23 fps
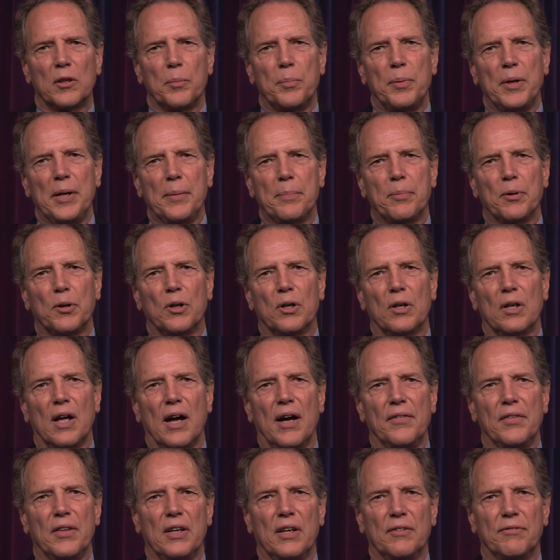to people
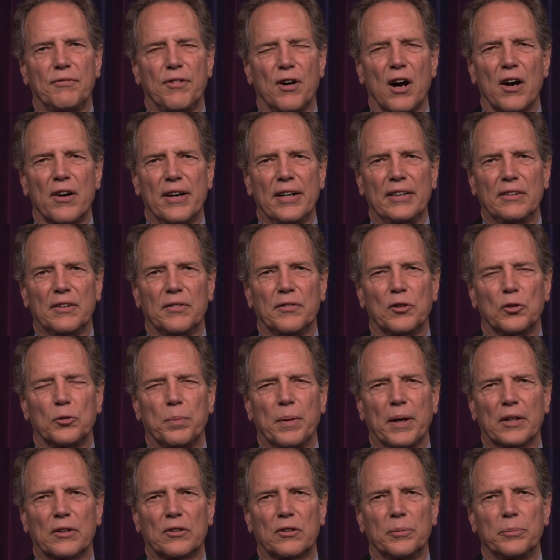on the far end of the
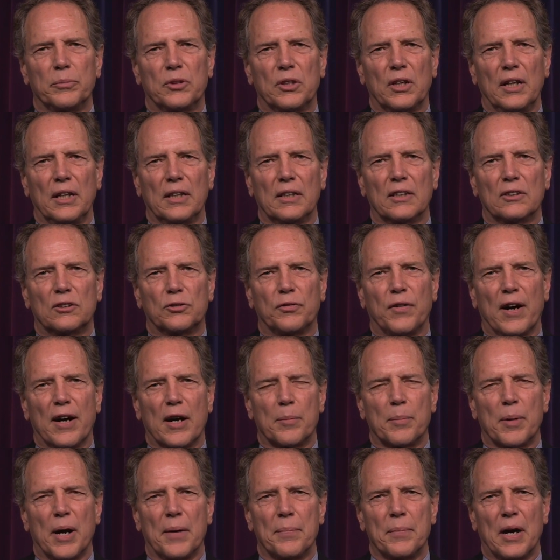spectrum saying let's
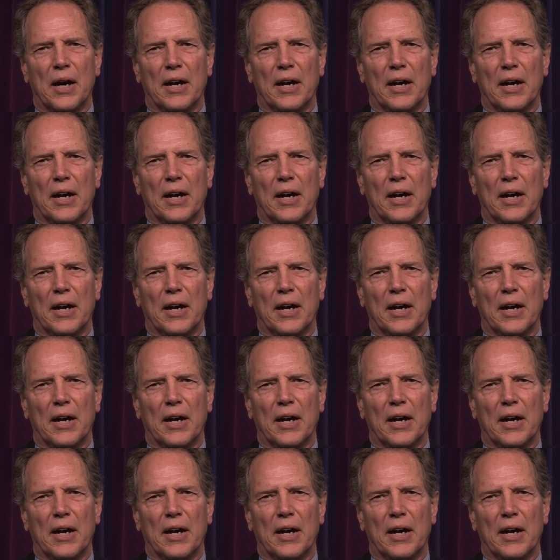firebomb the